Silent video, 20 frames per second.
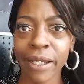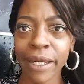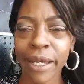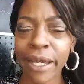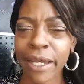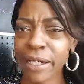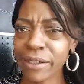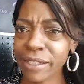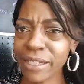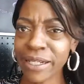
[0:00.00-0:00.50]
I
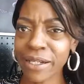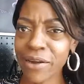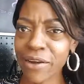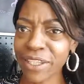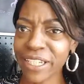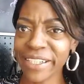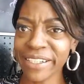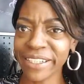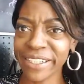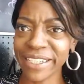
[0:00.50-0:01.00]
was like, oh,
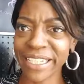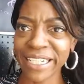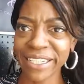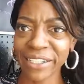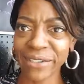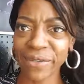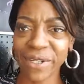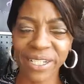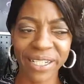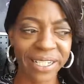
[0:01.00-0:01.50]
that looks
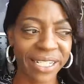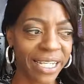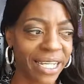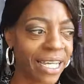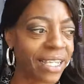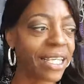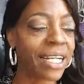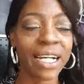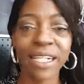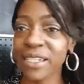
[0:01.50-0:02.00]
interesting.
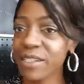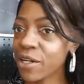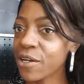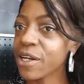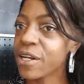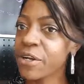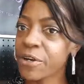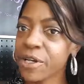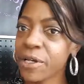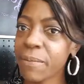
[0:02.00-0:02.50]
And then I
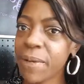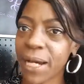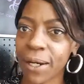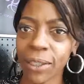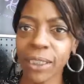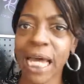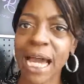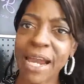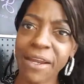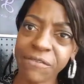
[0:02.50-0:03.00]
started hearing
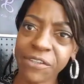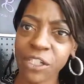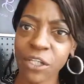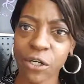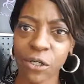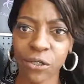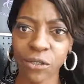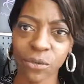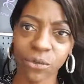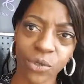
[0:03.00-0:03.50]
about live
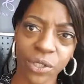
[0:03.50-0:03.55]
shows.